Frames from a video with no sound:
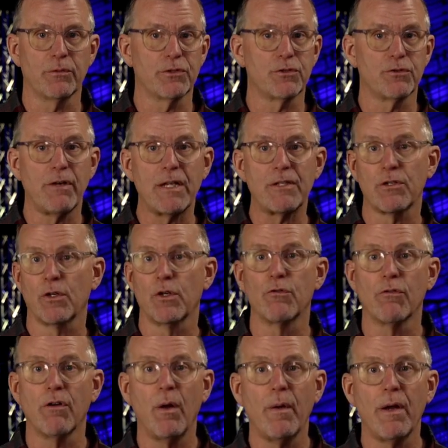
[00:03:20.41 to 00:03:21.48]
stretch and
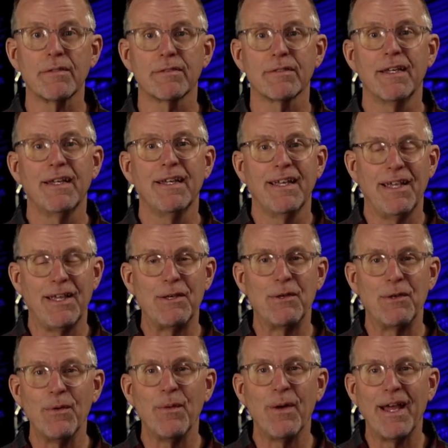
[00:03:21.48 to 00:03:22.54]
grow us in
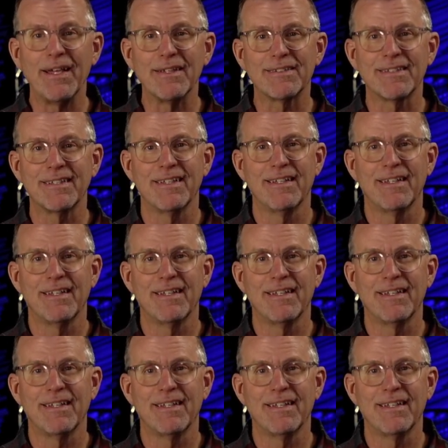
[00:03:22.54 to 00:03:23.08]
new ways.